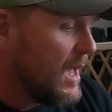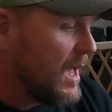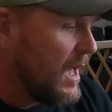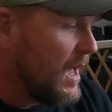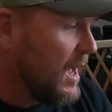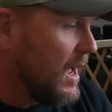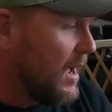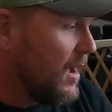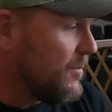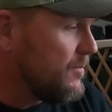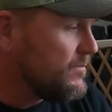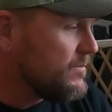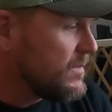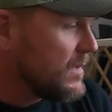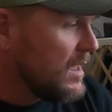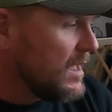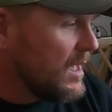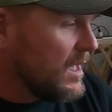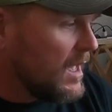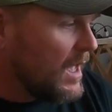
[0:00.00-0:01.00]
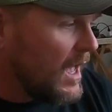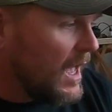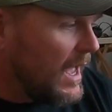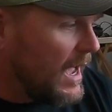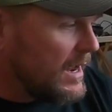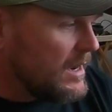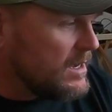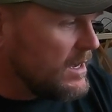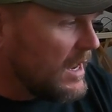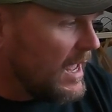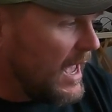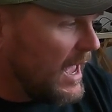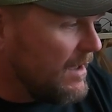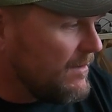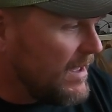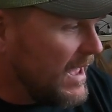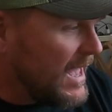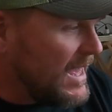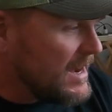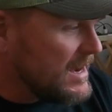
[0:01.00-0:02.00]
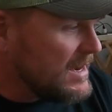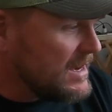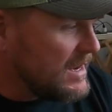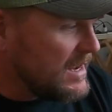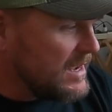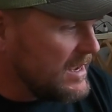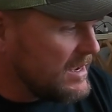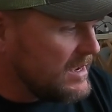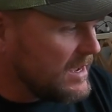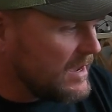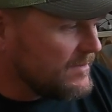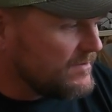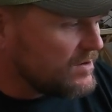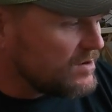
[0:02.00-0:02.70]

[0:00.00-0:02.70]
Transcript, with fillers: I have added e-gift